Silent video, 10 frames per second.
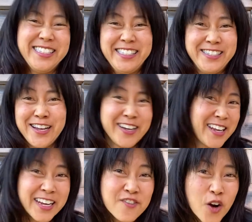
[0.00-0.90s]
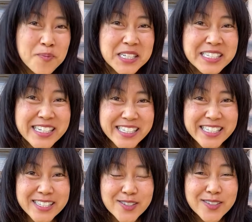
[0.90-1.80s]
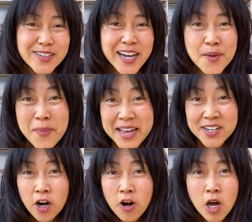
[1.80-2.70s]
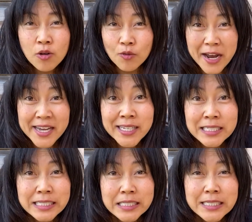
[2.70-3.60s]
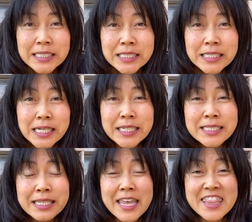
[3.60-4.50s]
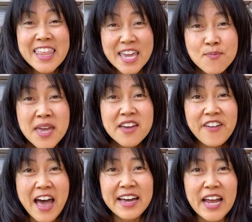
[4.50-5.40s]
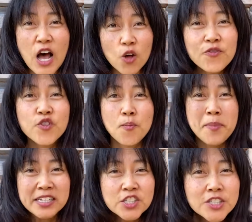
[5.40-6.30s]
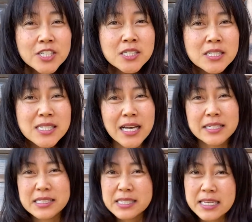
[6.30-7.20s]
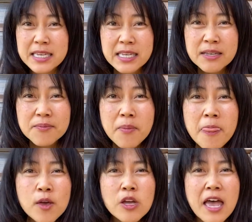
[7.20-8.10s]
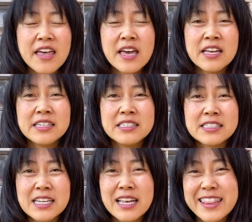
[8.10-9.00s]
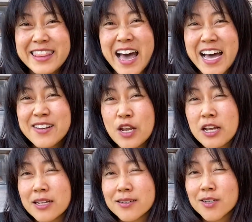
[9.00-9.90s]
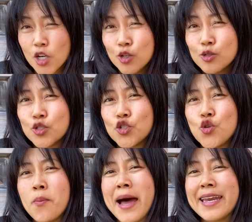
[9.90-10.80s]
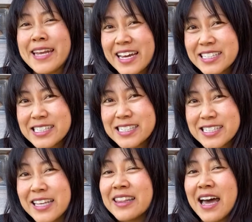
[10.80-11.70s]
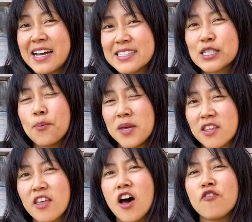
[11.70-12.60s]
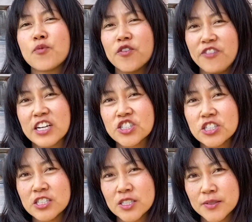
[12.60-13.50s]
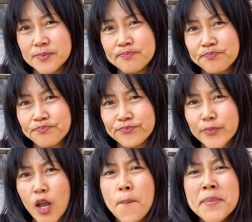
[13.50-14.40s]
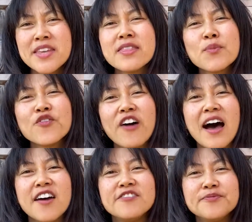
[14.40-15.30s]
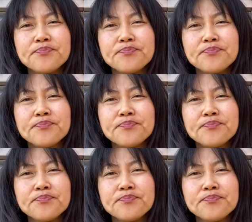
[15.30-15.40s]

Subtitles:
not any of our business. Gotta mind our own, right? And they may have had help from mentors, a team, and that goes to my next and last myth of perfectionism. Myth number 5,